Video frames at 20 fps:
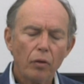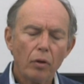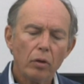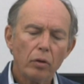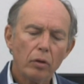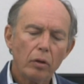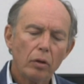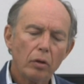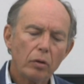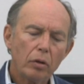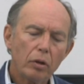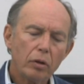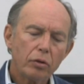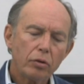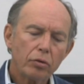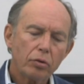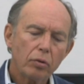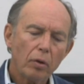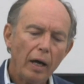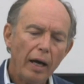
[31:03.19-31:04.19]
the, the
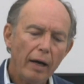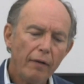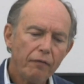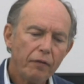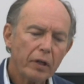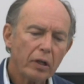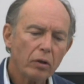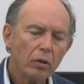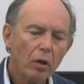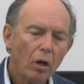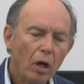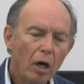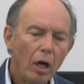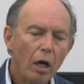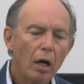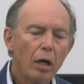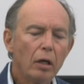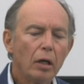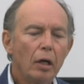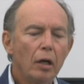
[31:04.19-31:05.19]
traffic
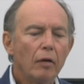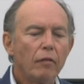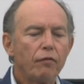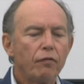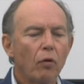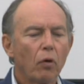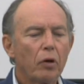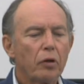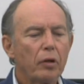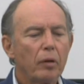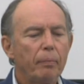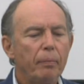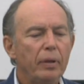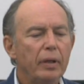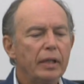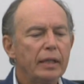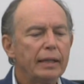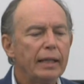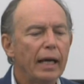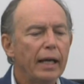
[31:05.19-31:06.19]
law for the
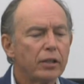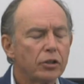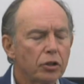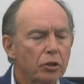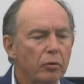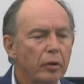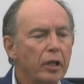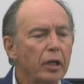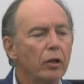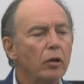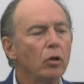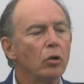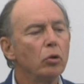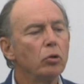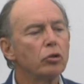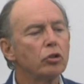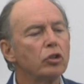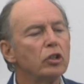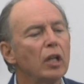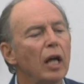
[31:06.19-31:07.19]
pedestrian
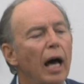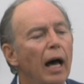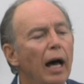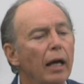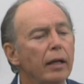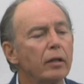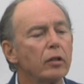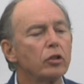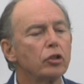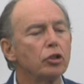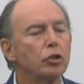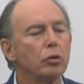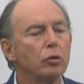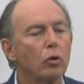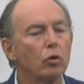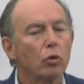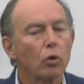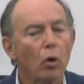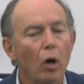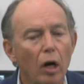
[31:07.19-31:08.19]
who's not
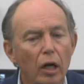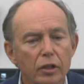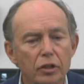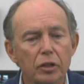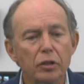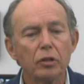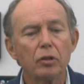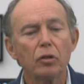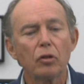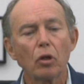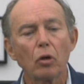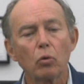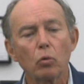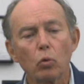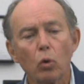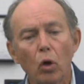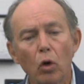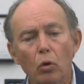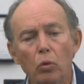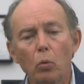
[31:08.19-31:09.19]
crossing the
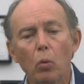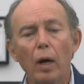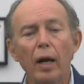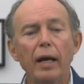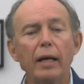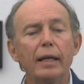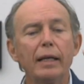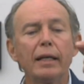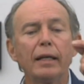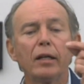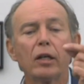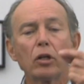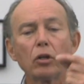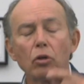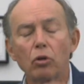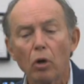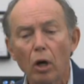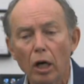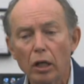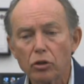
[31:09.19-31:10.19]
roadway in a
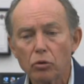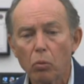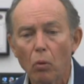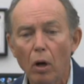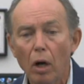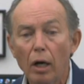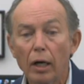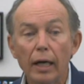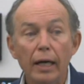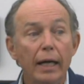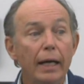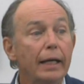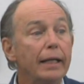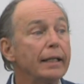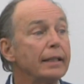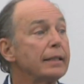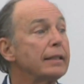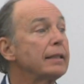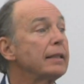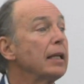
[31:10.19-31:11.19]
crosswalk
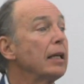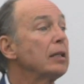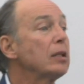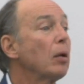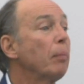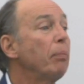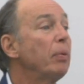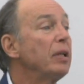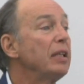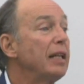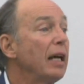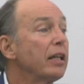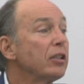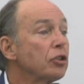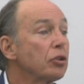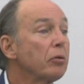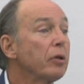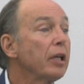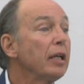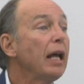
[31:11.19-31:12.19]
is that the
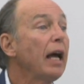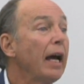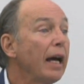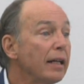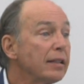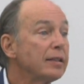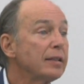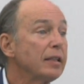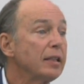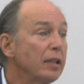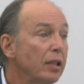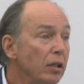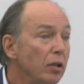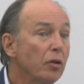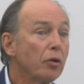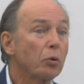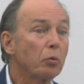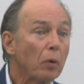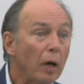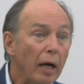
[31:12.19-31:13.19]
pedestrian has to
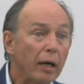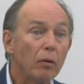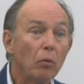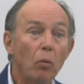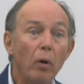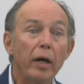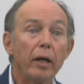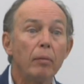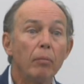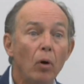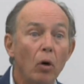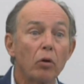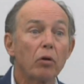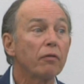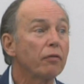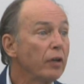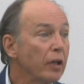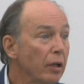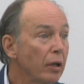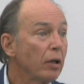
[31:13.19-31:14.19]
yield the right of way to motor
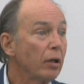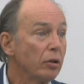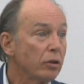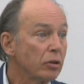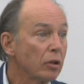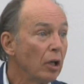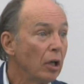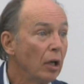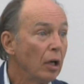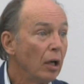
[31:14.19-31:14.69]
vehicles.